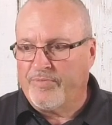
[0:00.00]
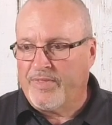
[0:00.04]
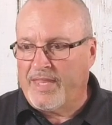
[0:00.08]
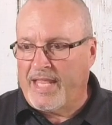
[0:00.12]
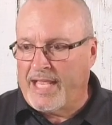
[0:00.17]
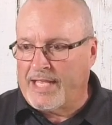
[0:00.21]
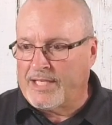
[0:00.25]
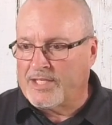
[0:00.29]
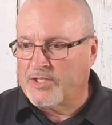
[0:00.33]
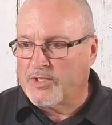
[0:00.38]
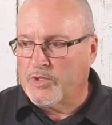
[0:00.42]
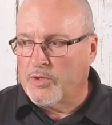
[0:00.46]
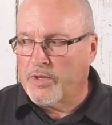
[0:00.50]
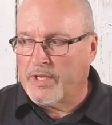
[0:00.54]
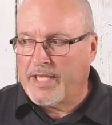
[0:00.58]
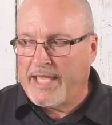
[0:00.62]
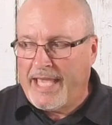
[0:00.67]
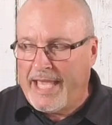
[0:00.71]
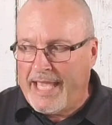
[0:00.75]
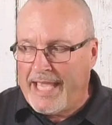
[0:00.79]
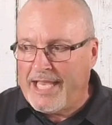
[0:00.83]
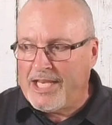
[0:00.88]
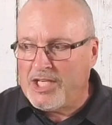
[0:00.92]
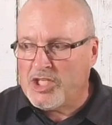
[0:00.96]
And so
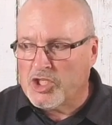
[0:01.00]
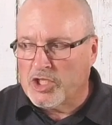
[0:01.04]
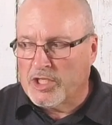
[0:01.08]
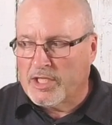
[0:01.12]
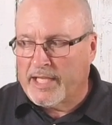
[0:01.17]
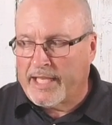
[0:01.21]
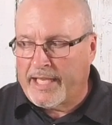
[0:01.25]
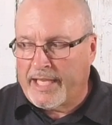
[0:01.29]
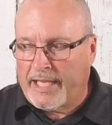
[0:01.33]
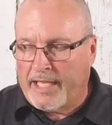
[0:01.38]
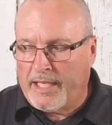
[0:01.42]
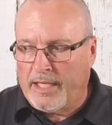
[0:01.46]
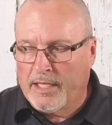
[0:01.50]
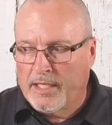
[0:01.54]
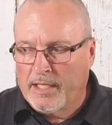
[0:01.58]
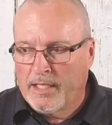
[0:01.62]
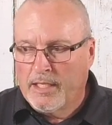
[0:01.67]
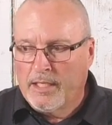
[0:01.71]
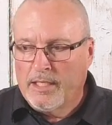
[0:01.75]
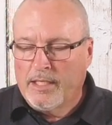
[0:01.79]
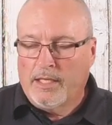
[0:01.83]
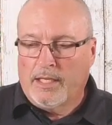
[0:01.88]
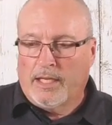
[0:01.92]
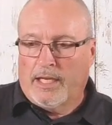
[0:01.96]
occasionally,
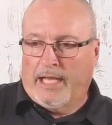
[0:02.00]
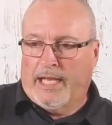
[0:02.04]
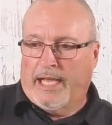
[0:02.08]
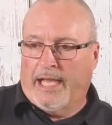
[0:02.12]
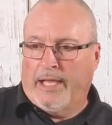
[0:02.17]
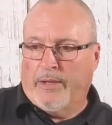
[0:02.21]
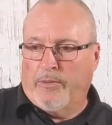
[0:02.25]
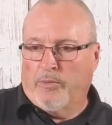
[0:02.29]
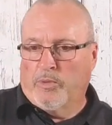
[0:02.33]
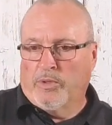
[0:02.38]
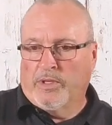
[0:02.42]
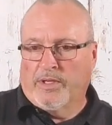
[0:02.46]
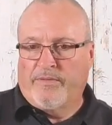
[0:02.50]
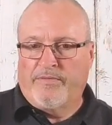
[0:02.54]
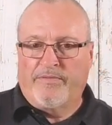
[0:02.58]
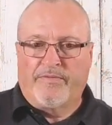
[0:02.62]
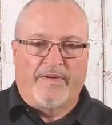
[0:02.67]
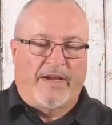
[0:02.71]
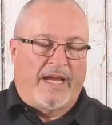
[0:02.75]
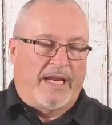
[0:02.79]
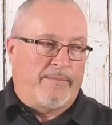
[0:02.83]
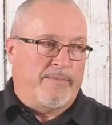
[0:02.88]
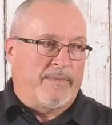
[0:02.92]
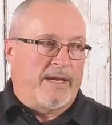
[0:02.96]
I would
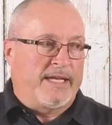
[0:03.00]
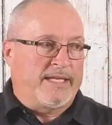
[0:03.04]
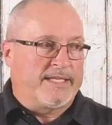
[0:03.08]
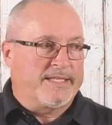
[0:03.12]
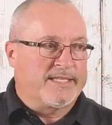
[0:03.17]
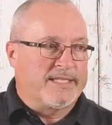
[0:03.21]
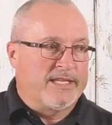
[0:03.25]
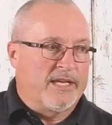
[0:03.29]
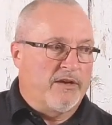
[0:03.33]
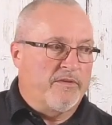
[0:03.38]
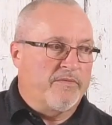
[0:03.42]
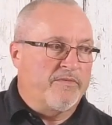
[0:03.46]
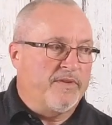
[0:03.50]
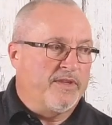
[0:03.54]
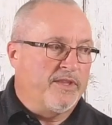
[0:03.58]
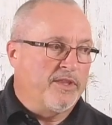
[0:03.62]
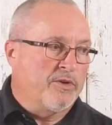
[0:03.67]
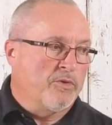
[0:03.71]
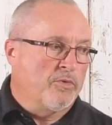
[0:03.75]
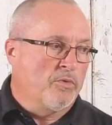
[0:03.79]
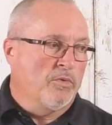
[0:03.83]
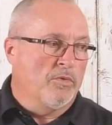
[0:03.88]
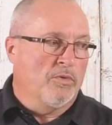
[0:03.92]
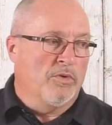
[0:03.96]
find myself
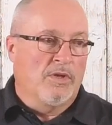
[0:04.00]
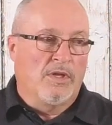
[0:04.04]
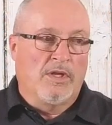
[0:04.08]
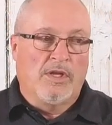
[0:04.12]
either